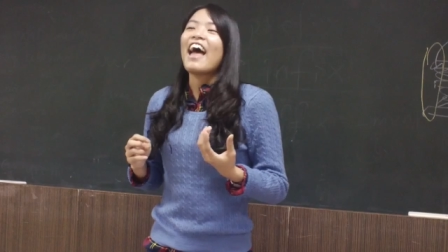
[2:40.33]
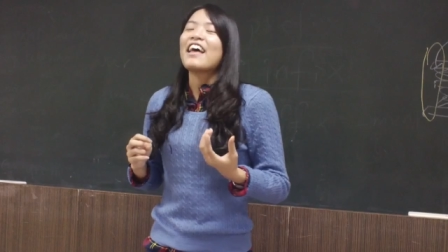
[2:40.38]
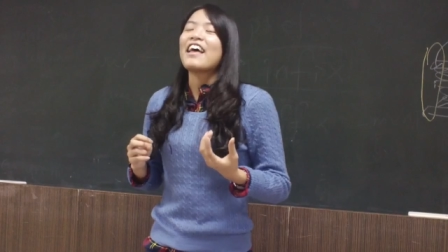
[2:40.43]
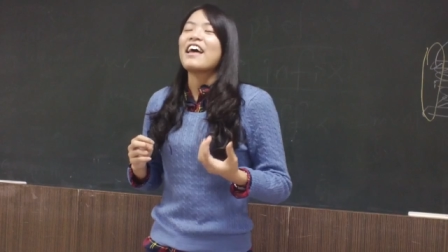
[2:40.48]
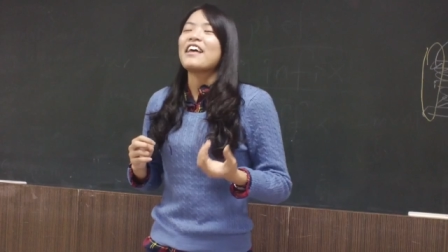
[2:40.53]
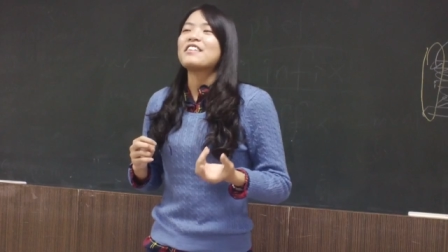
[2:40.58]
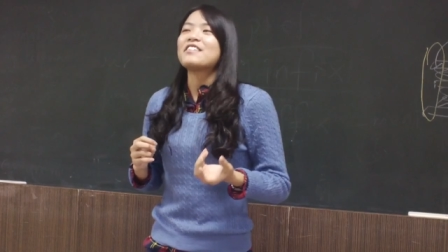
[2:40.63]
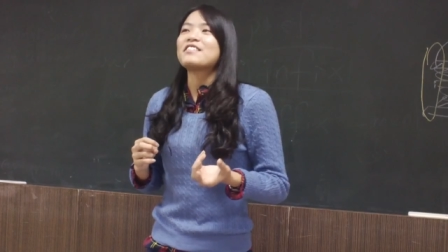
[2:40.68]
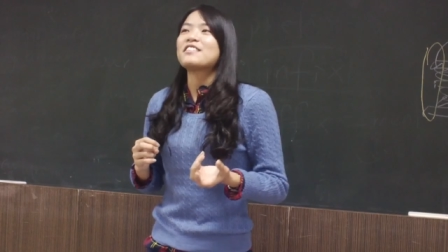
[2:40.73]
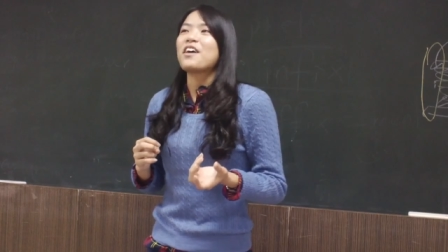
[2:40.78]

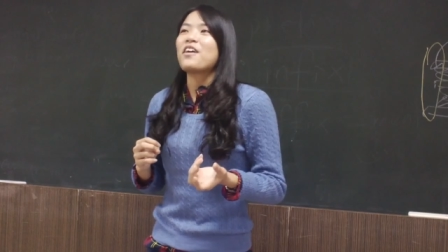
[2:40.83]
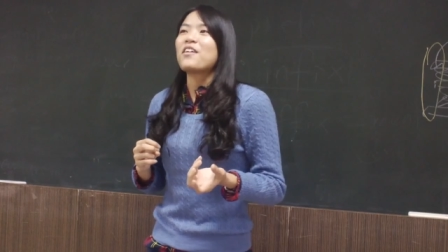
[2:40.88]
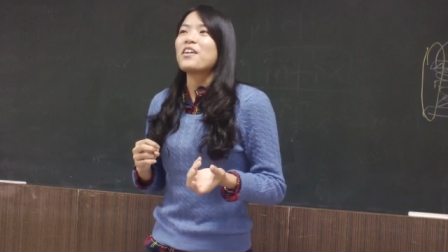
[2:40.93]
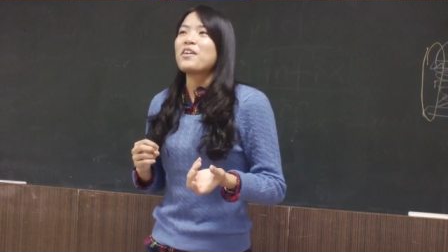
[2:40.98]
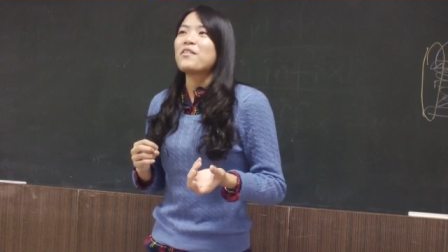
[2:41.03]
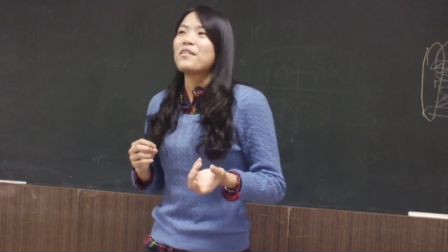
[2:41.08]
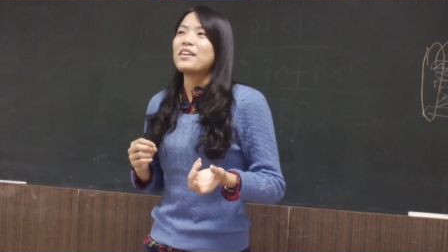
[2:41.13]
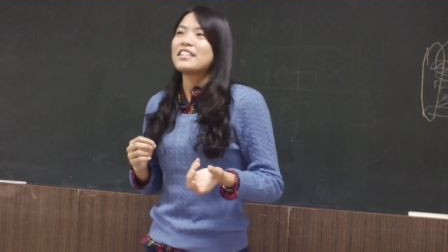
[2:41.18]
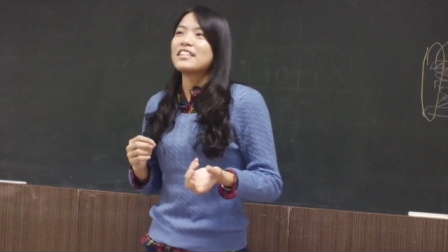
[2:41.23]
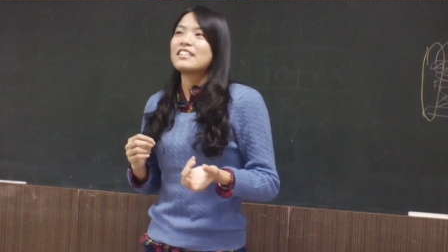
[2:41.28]
and so
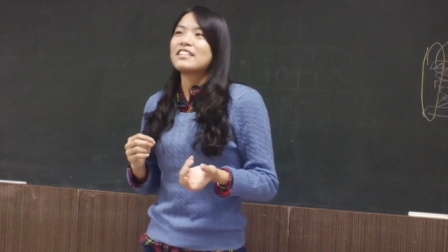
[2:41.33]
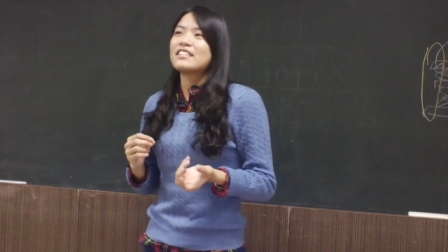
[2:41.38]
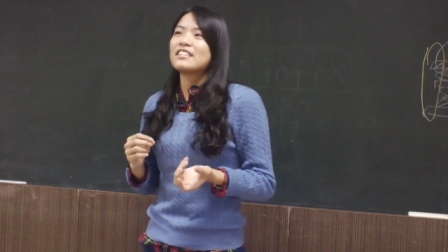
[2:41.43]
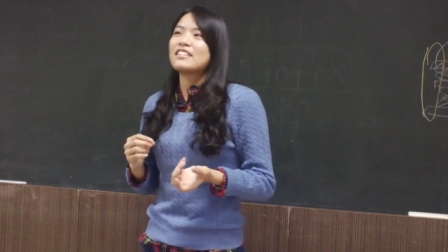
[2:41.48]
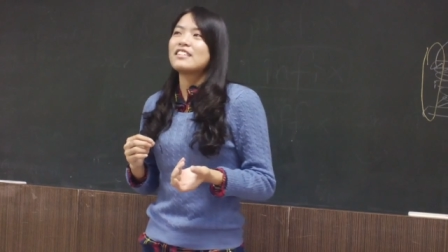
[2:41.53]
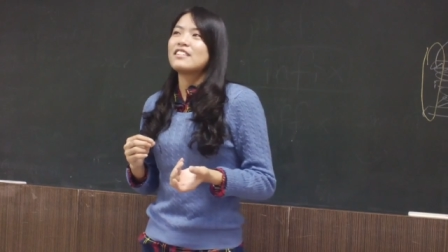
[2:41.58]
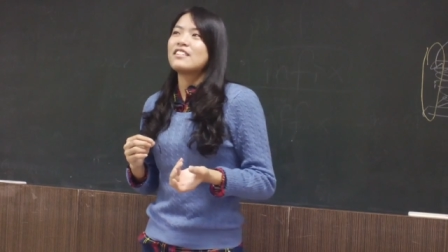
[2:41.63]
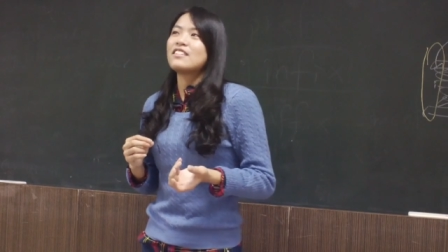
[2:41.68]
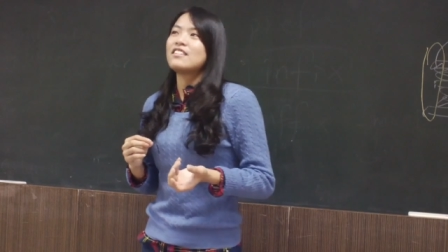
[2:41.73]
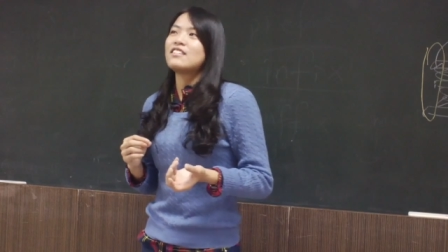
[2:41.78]
he was
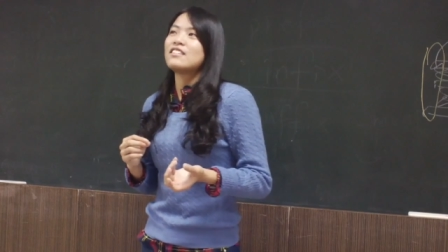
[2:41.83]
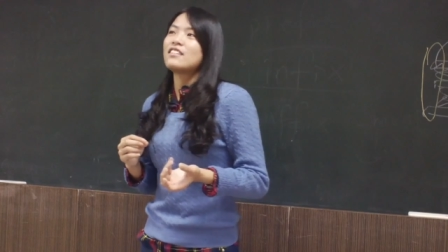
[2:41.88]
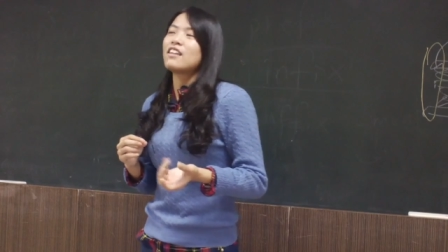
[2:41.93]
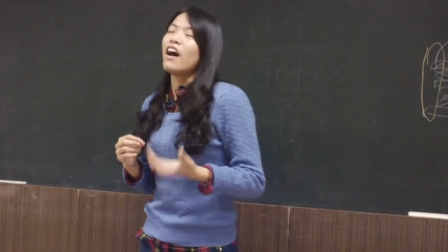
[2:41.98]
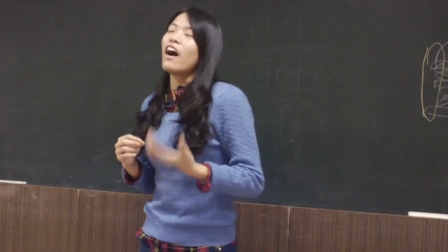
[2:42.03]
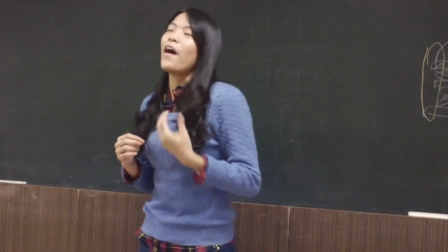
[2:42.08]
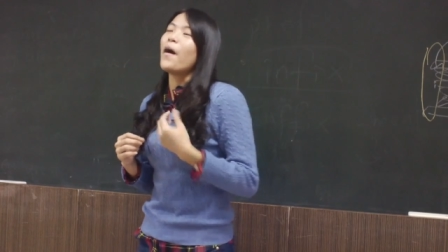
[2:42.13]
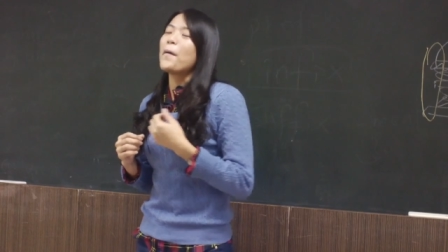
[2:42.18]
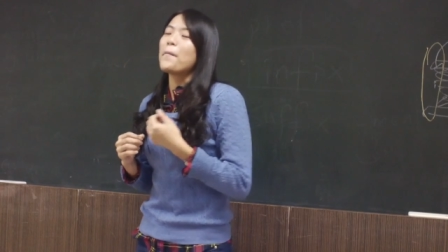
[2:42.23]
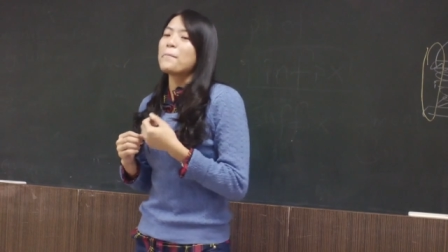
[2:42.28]

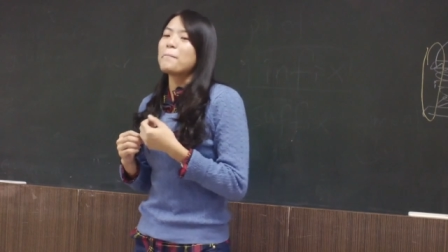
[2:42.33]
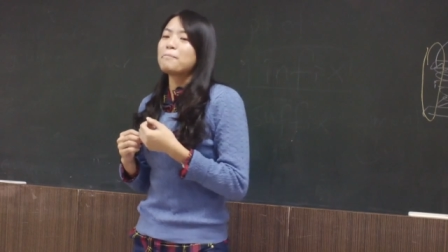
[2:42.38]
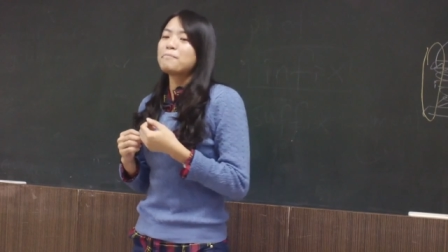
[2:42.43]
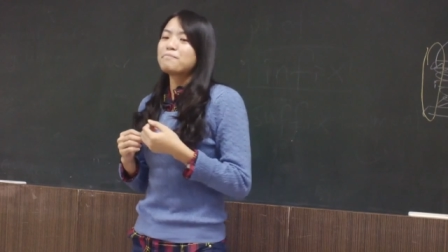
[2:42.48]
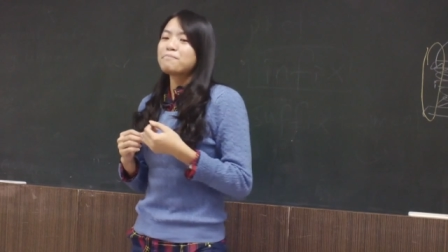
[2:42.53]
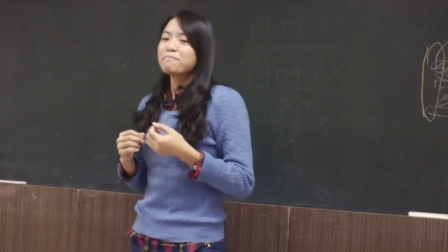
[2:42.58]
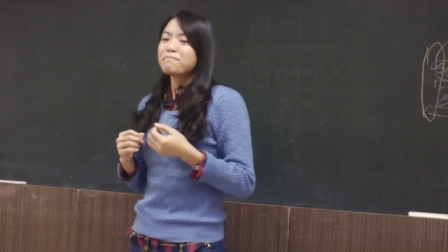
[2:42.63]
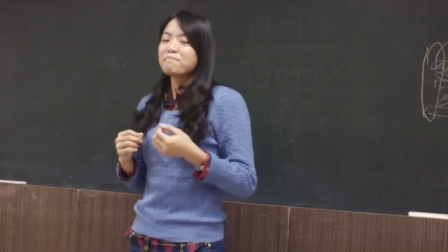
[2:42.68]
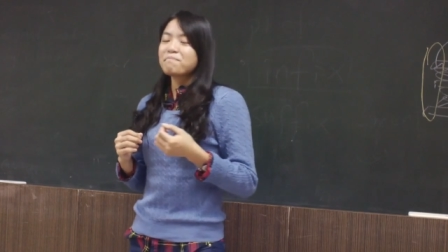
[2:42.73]
um,